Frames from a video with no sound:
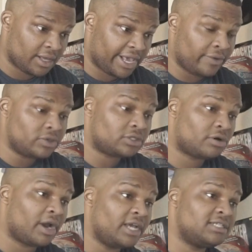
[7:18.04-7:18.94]
It was
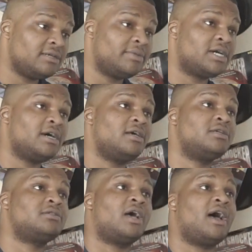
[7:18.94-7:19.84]
crazy
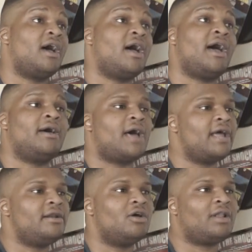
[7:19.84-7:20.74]
because
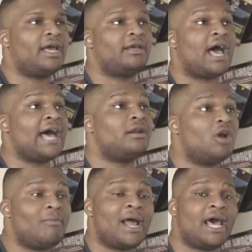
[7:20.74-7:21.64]
I know, like I
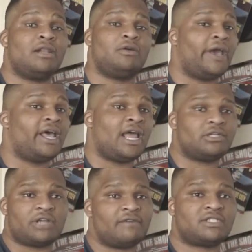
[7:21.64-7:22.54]
nobody I knew had like
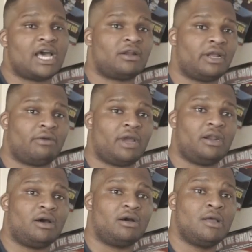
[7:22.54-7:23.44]
Travis Scott on their
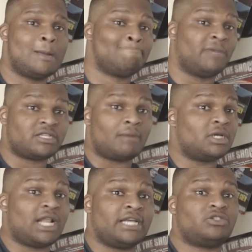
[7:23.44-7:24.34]
radar. It's
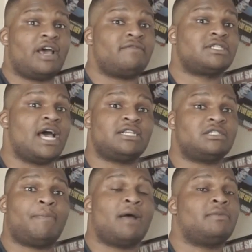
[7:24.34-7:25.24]
almost like Travis mm. Scott
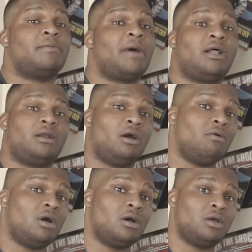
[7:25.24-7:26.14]
just popped up out of
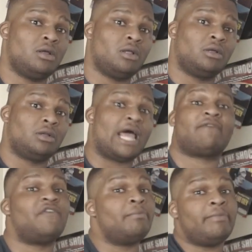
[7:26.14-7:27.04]
nowhere.
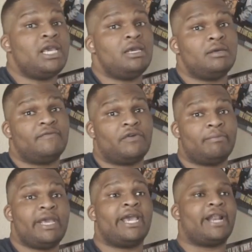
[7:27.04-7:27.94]
Like for me, right, for me,
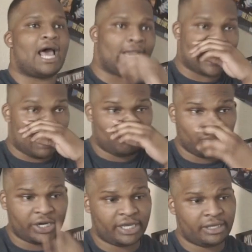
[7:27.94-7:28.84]
okay. and I, like I'm
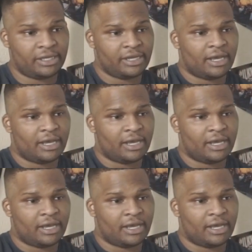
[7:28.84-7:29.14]
pretty.